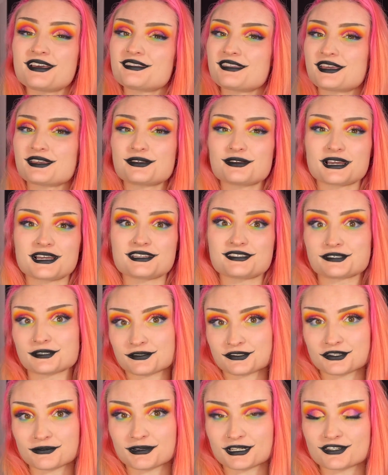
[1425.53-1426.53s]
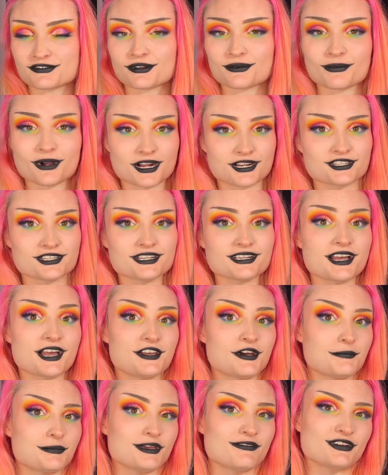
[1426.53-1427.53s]
Thank you guys so, so much for watching. I
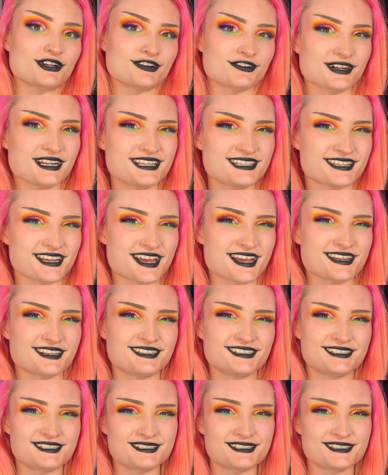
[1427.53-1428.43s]
hope you have a great day.